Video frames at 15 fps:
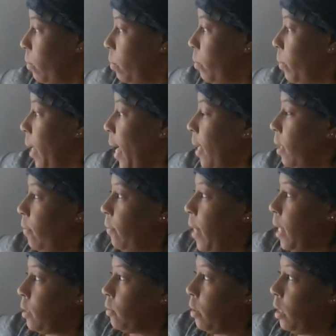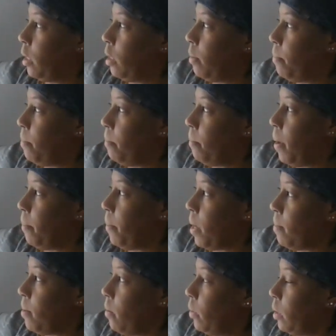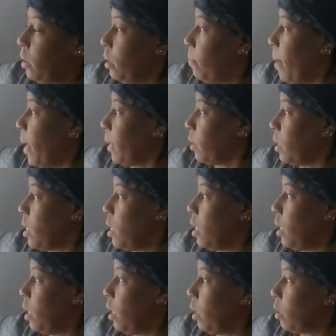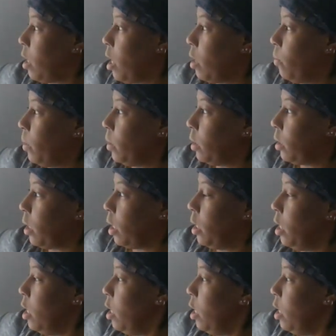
We had a flash flood and a, my baby was in the back seat and our car wouldn't start.